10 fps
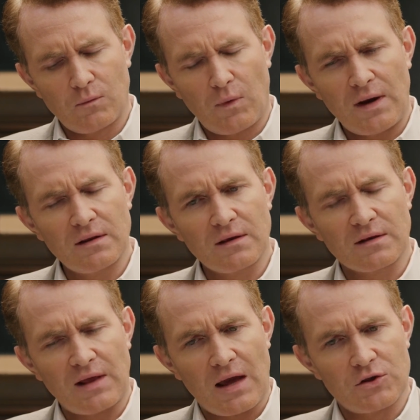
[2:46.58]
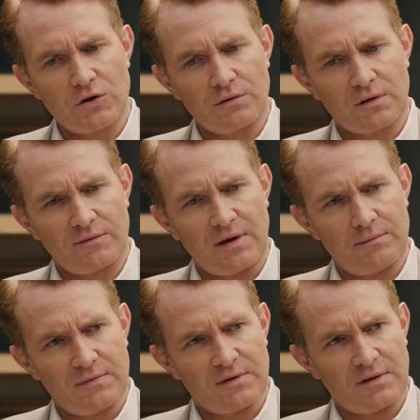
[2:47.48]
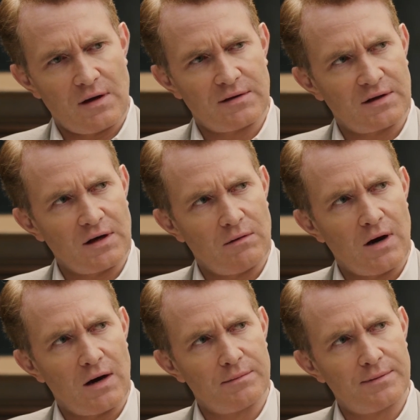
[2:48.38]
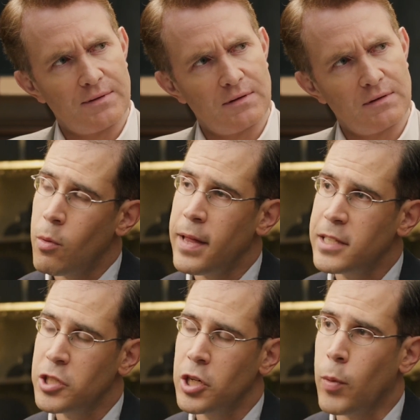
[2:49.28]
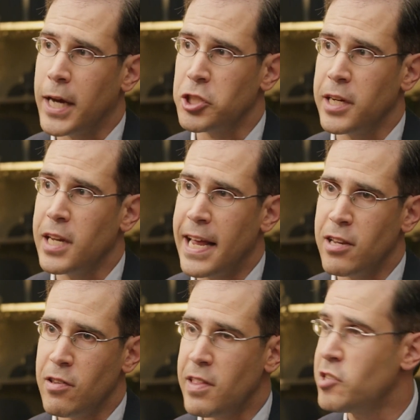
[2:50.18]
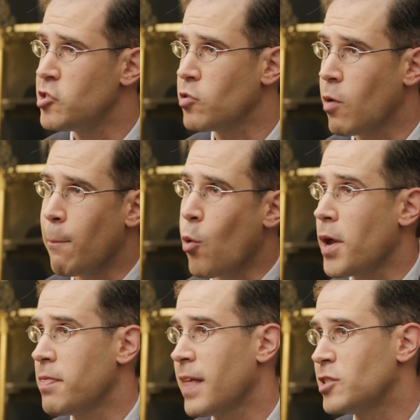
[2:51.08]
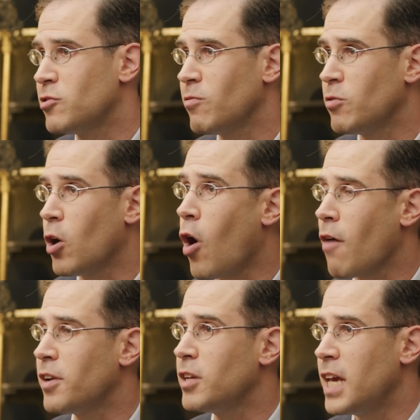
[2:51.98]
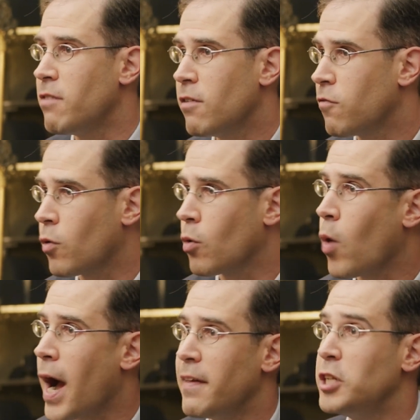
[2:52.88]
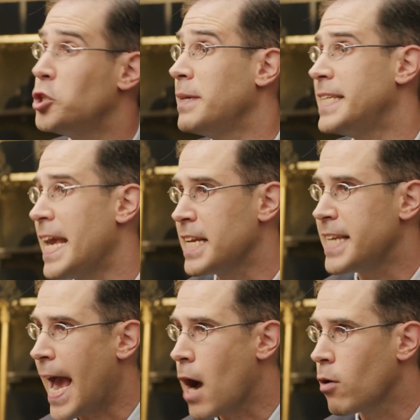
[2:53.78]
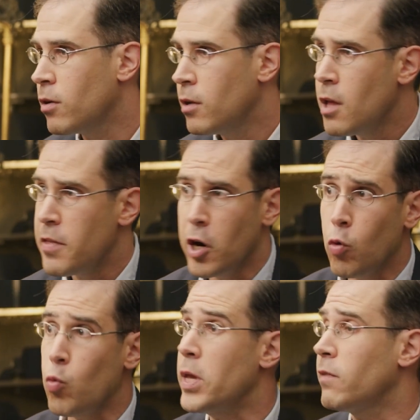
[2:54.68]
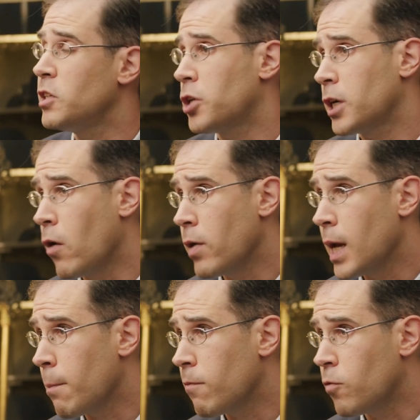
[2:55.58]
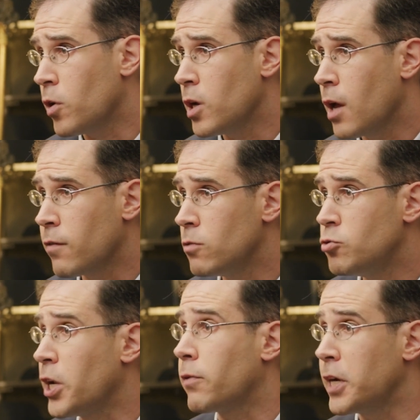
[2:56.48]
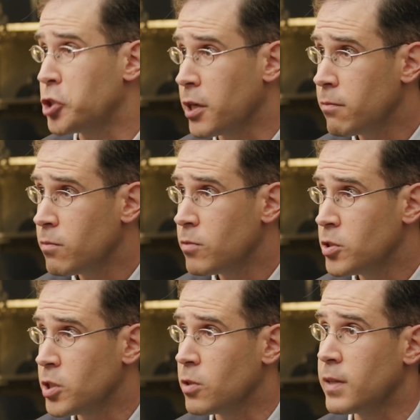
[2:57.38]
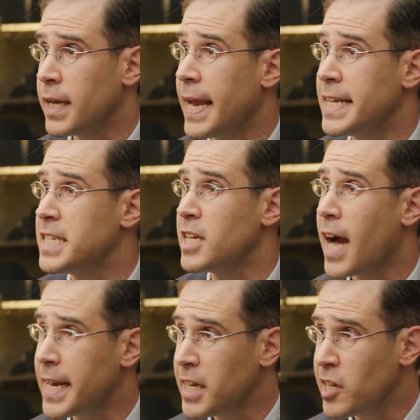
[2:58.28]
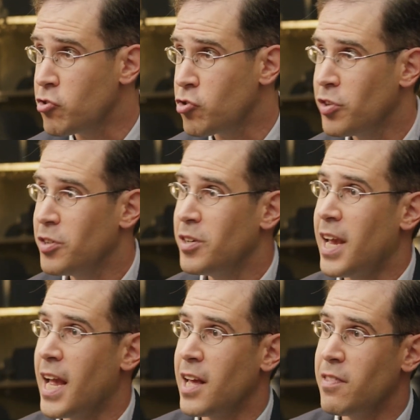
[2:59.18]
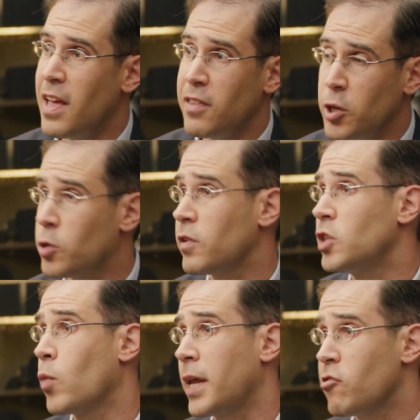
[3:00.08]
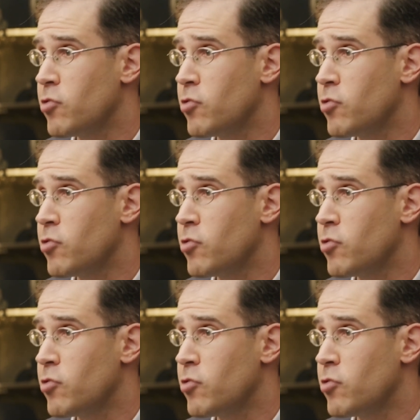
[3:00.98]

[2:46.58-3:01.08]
When do the statues of him start to go up? Well, that's a good question. And this is a point that's often given for why they should be taken down. They don't really start going up for another generation till the 1890s and then the early 20th